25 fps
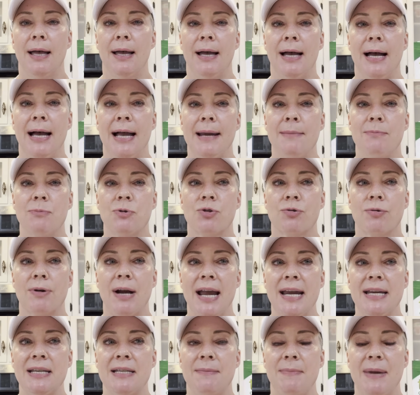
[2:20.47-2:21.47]
I'm
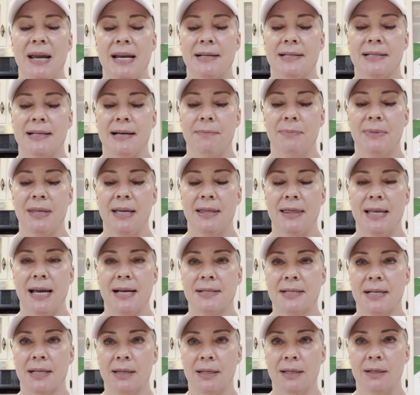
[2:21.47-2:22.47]
trying to make something
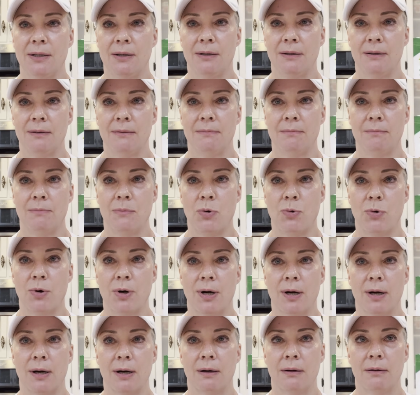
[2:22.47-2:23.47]
that's a little
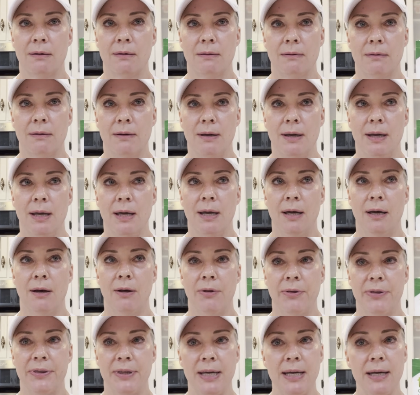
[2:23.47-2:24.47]
more
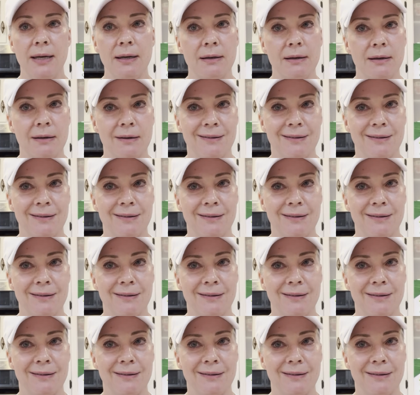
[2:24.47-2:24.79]
healthy